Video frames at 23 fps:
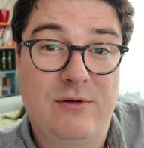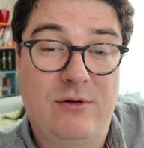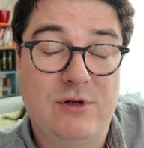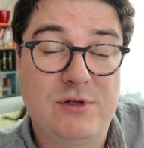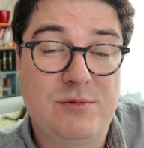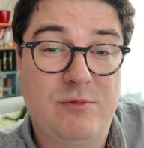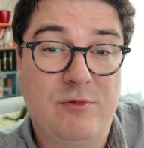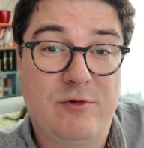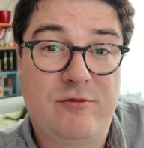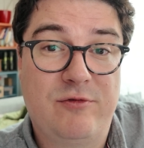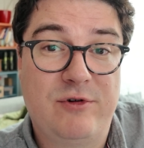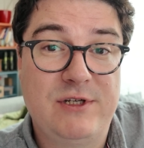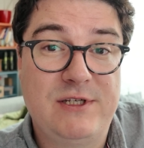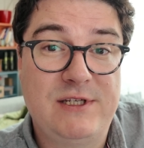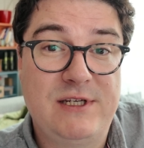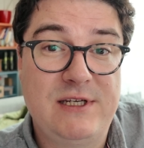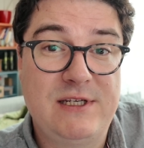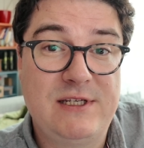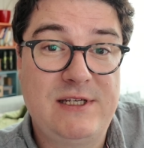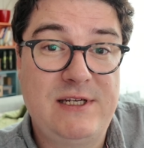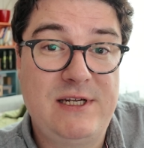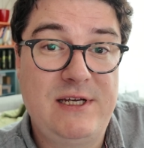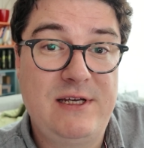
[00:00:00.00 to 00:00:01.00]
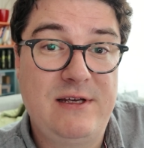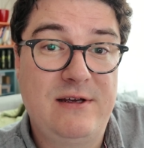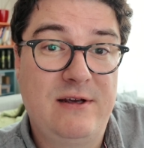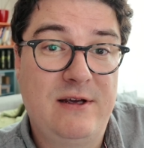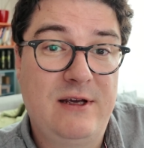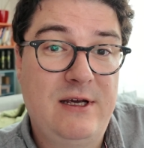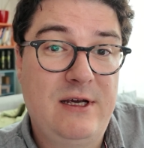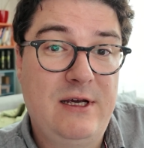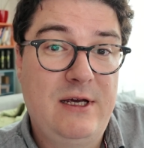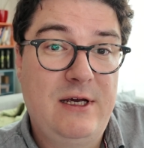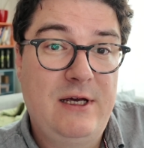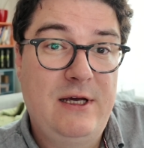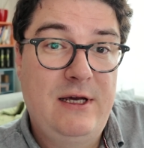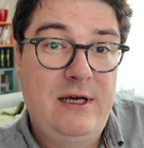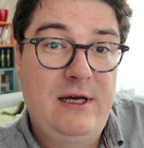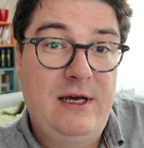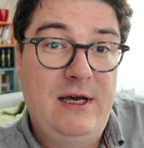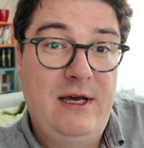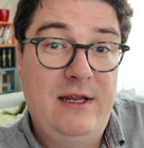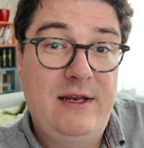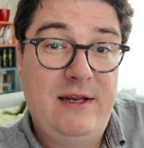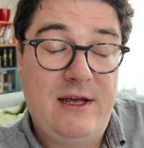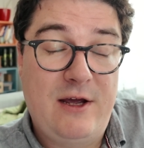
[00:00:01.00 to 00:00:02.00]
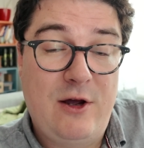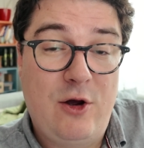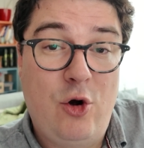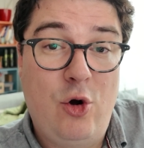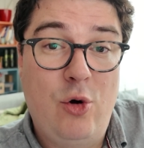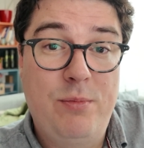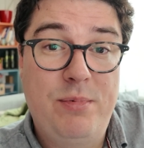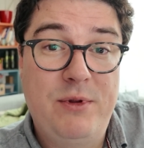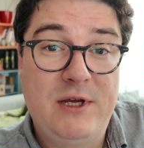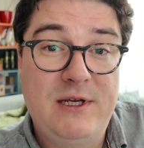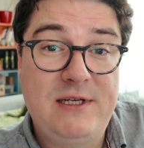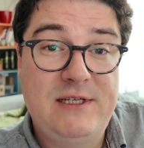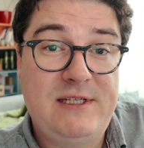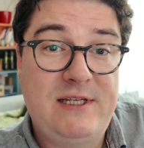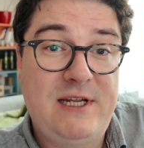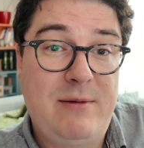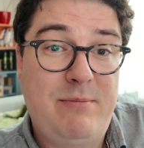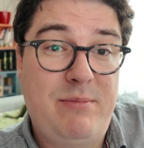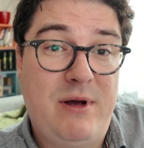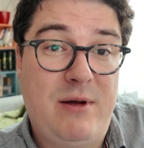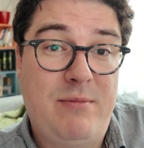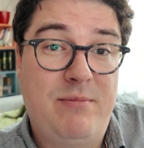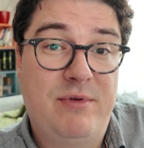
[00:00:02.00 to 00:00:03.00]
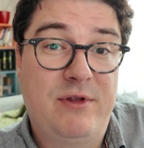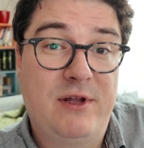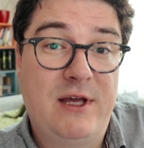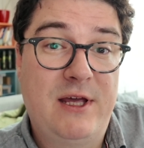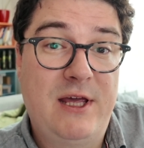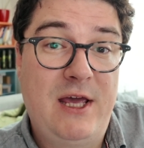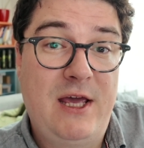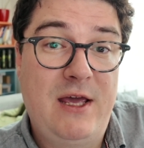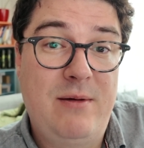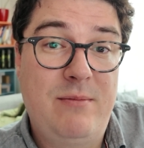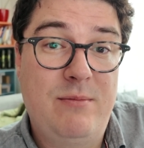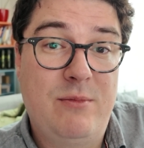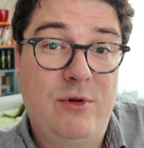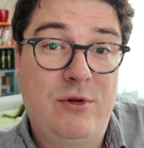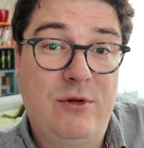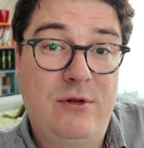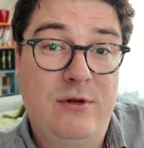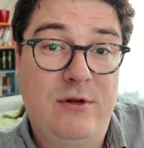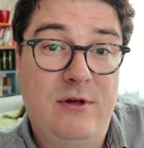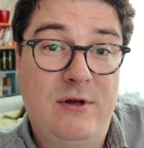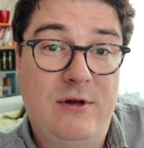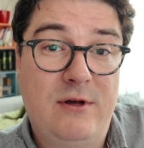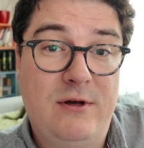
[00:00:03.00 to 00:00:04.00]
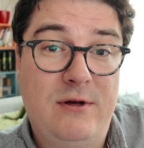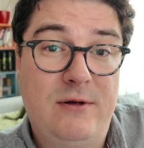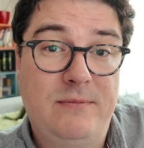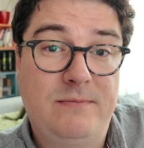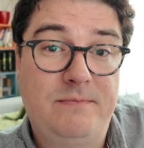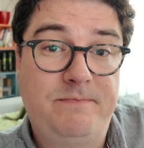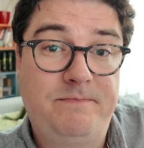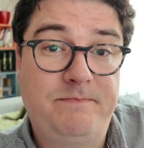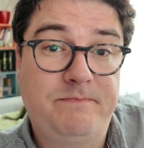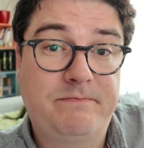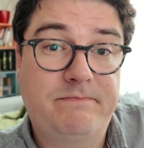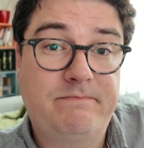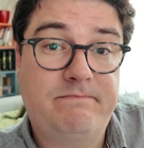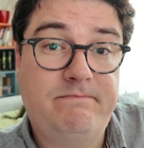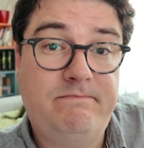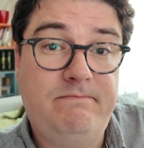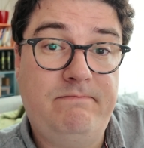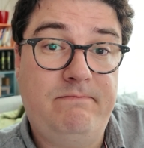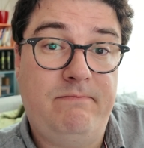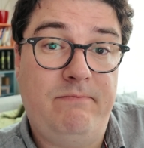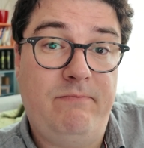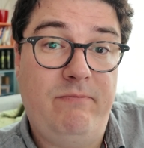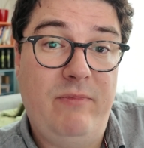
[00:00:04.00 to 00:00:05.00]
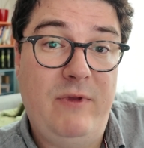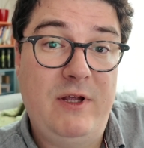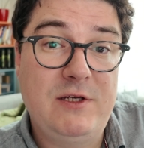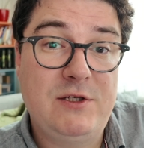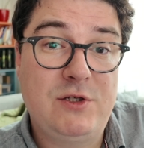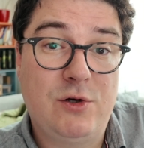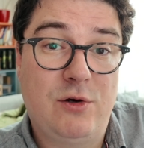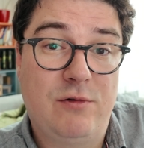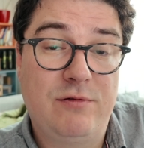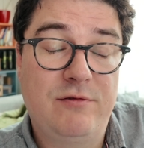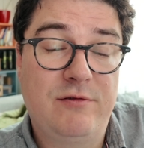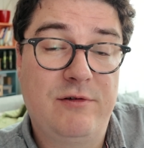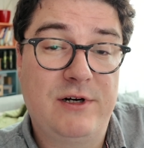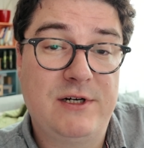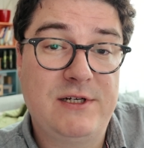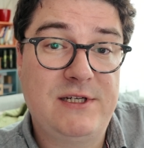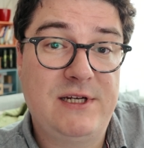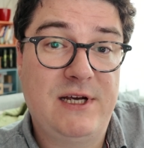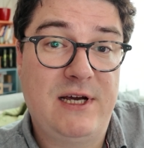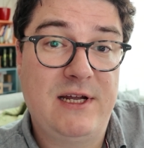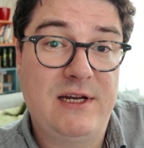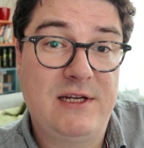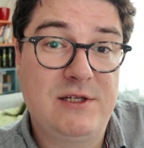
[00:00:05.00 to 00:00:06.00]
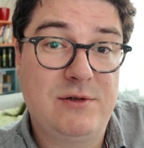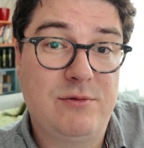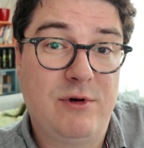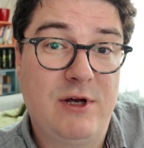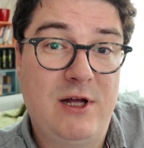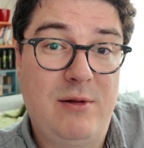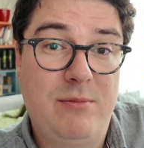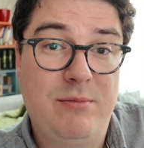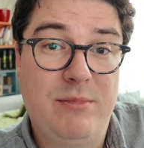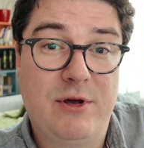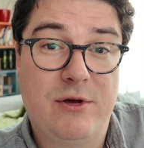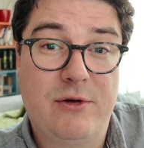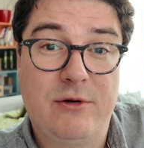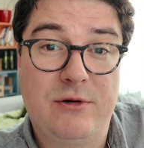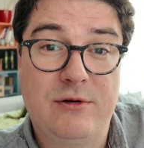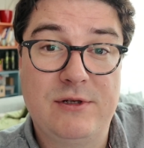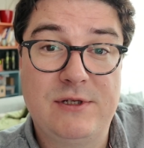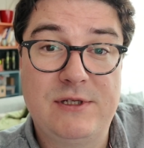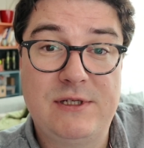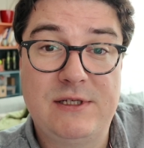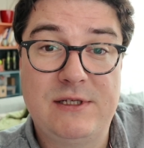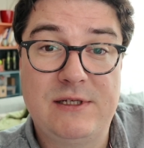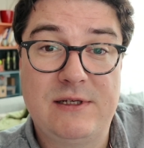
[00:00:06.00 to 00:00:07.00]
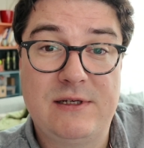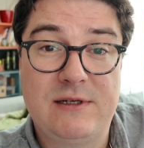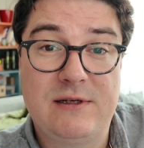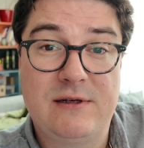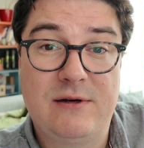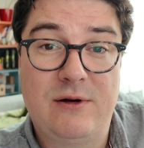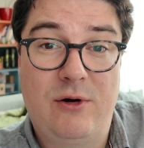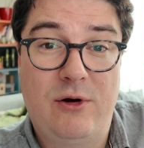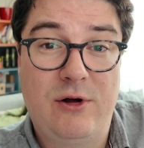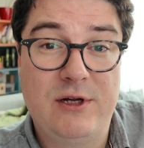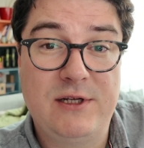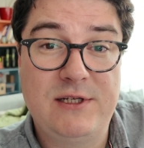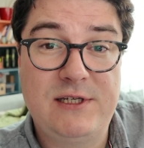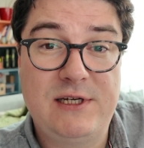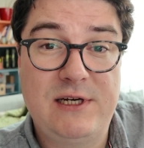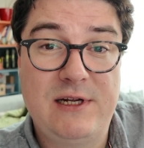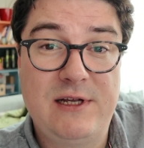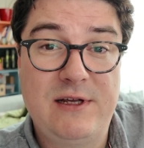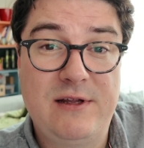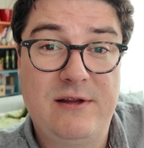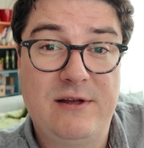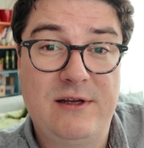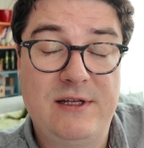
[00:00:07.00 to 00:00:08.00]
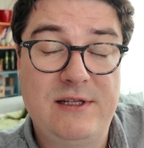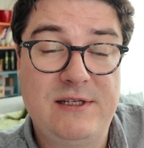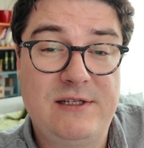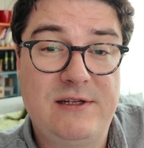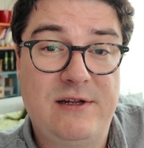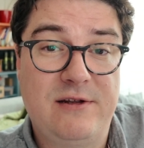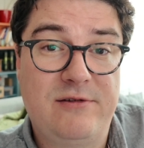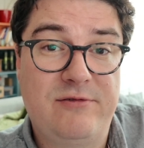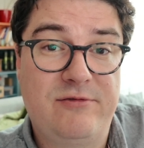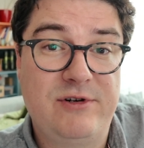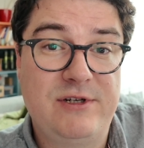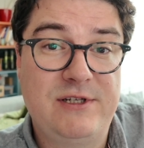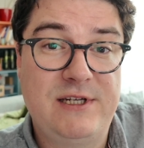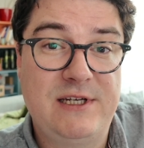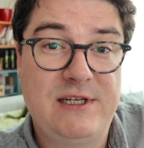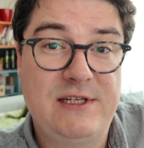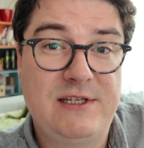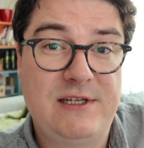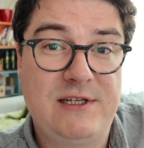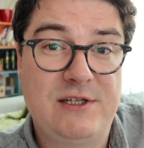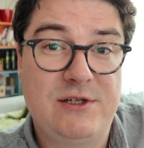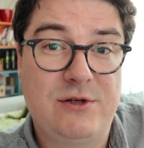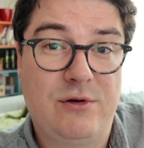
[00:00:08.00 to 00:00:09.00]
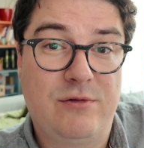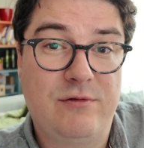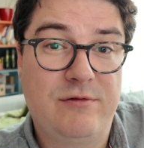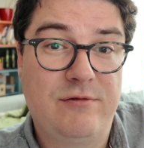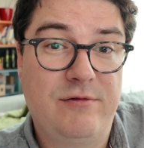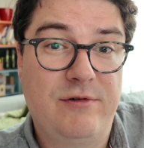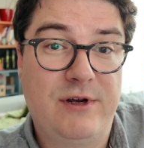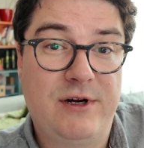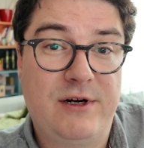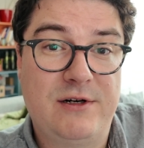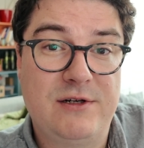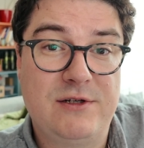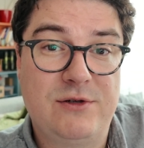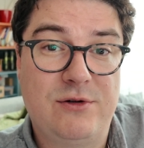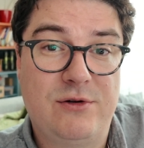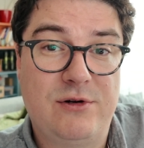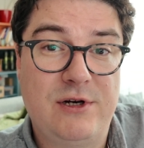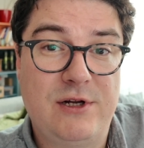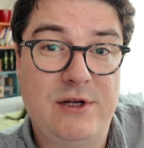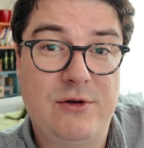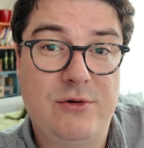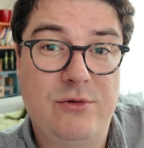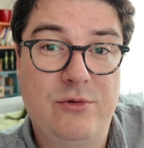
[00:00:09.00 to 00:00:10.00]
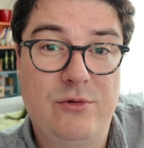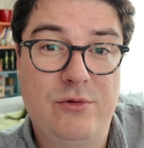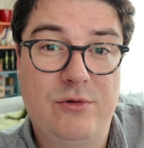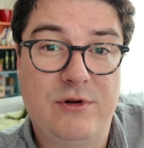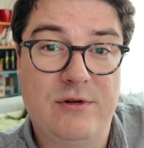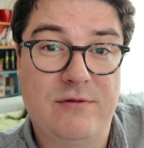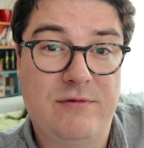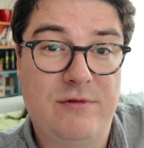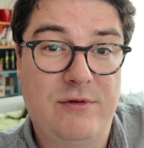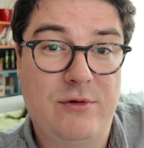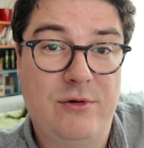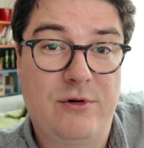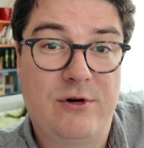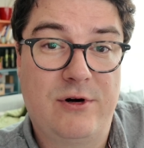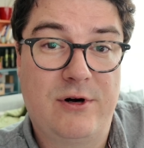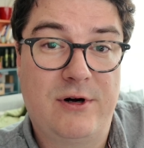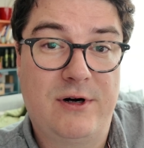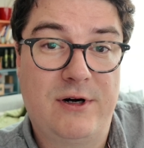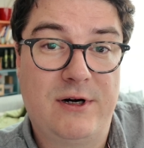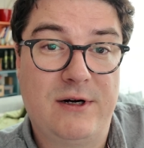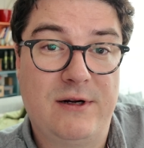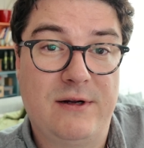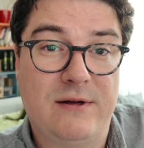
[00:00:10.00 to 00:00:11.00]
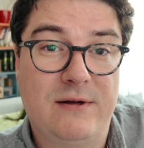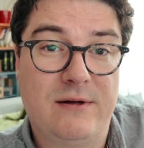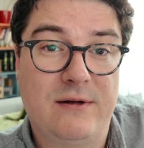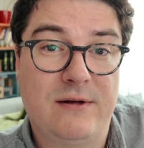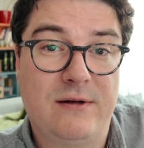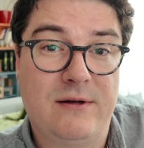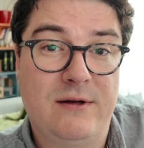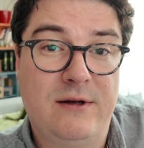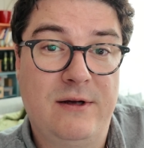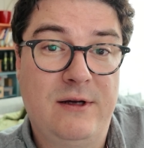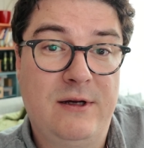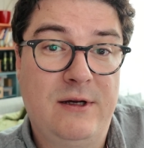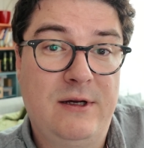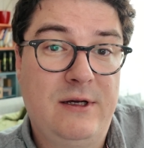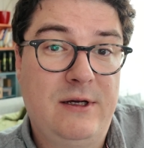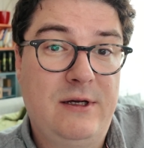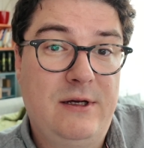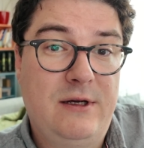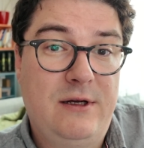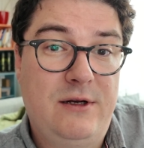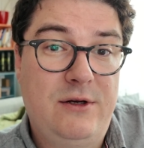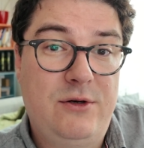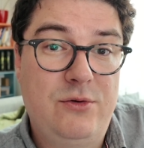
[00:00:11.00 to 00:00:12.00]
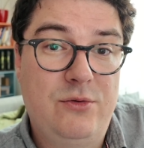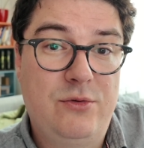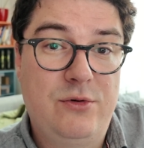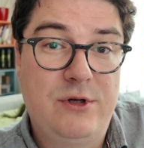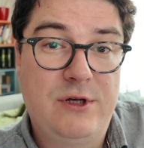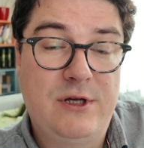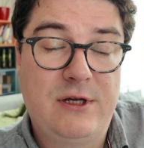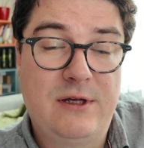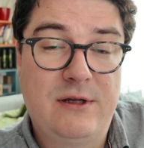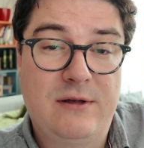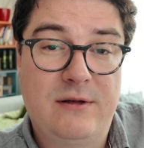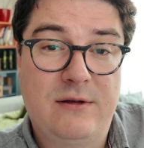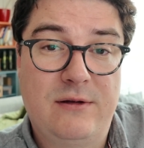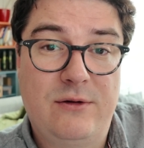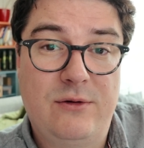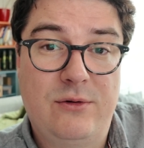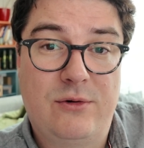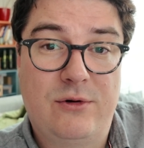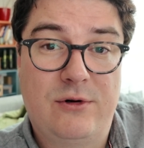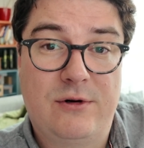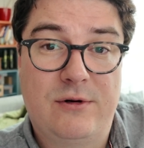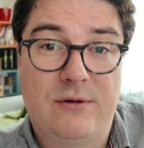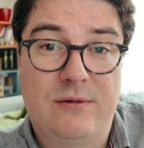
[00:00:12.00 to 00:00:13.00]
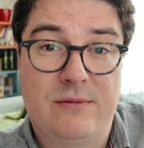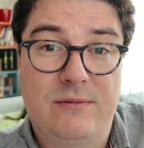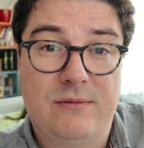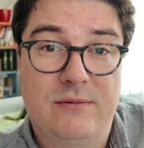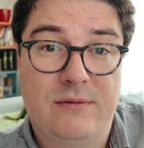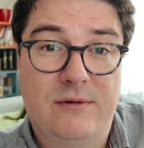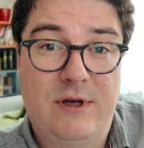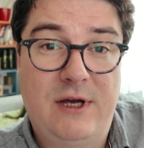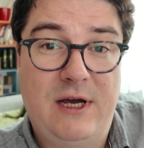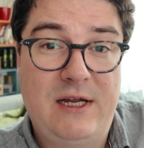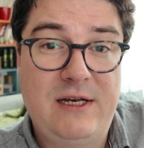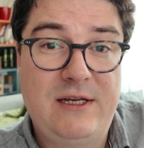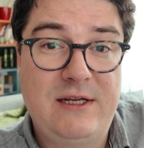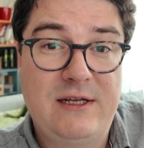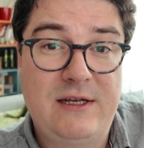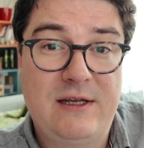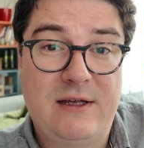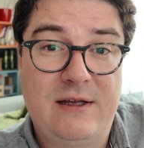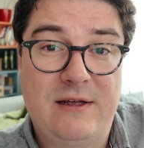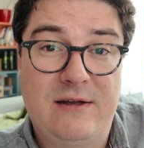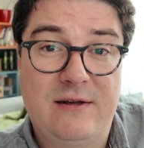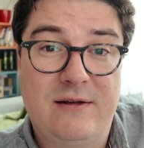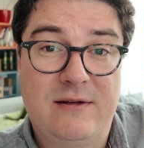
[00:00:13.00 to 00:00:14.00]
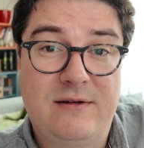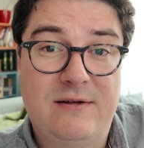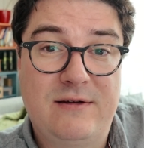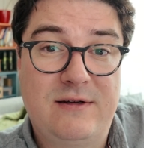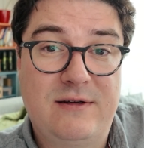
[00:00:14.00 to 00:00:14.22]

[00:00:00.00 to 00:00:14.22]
Osmo 360. And I hope they step up the game on the software side as well, because honestly, the Insta360 software is only good if you're doing your cutting and